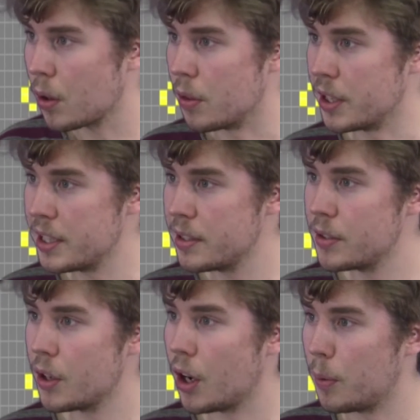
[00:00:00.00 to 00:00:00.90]

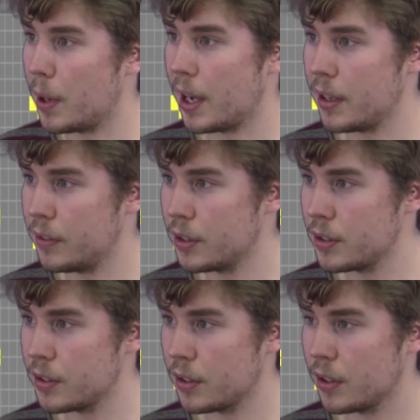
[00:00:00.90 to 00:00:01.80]
These are
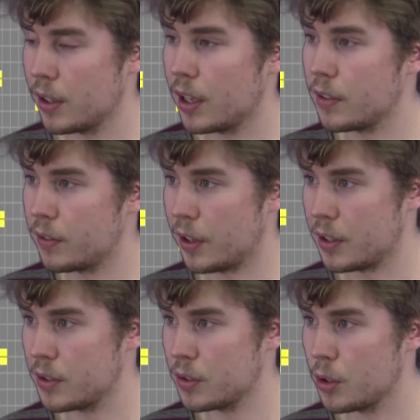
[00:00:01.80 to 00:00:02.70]
behaviors and
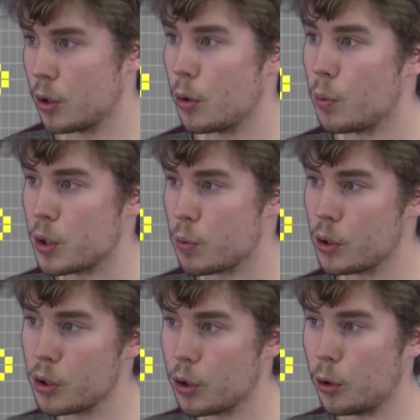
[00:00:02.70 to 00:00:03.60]
events which
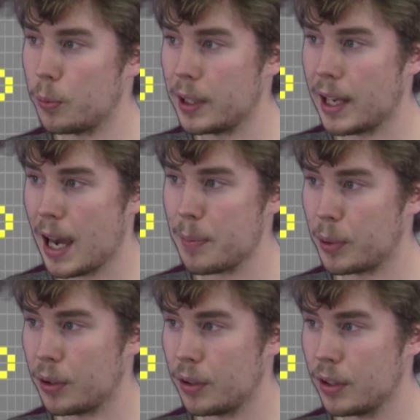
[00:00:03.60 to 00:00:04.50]
wouldn't normally
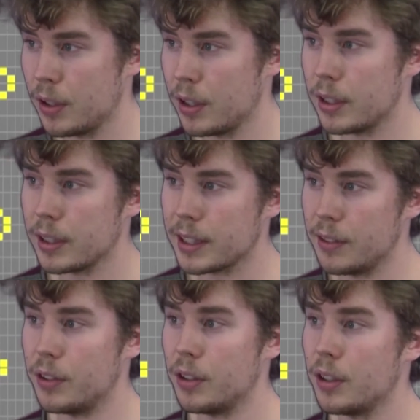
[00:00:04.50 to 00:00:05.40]
happen
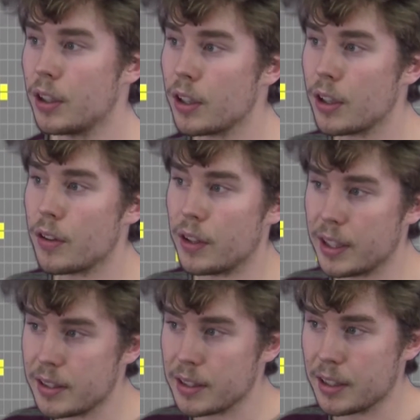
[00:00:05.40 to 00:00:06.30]
given the
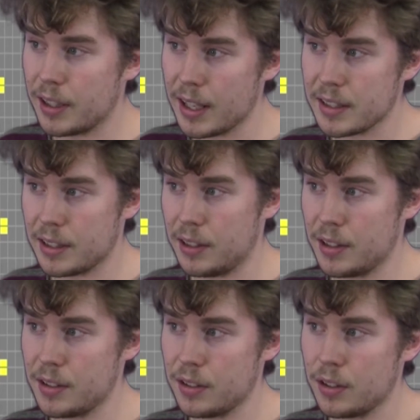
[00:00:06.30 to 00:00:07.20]

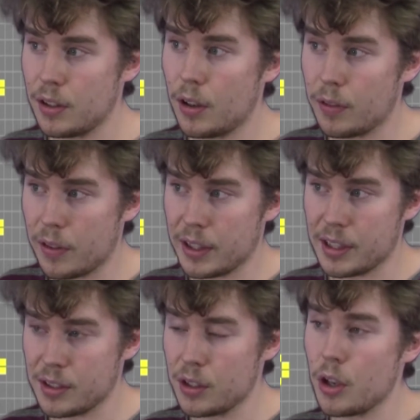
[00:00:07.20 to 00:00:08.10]
interconnectedness of
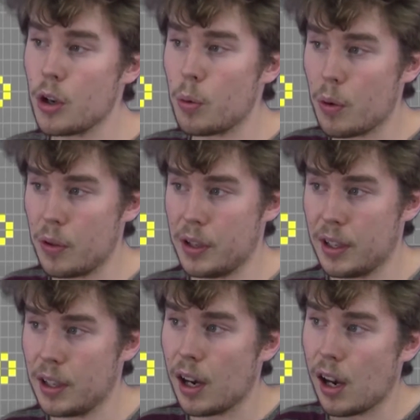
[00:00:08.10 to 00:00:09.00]
things
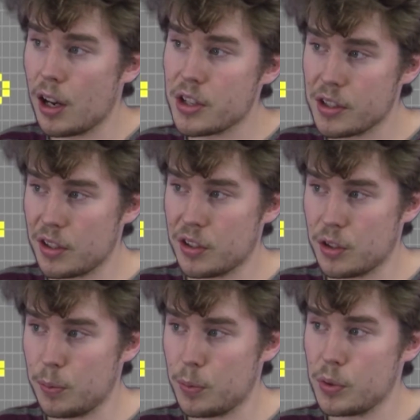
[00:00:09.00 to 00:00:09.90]
within larger
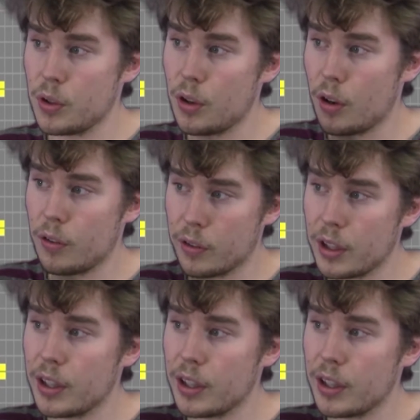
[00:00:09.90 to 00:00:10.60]
systems of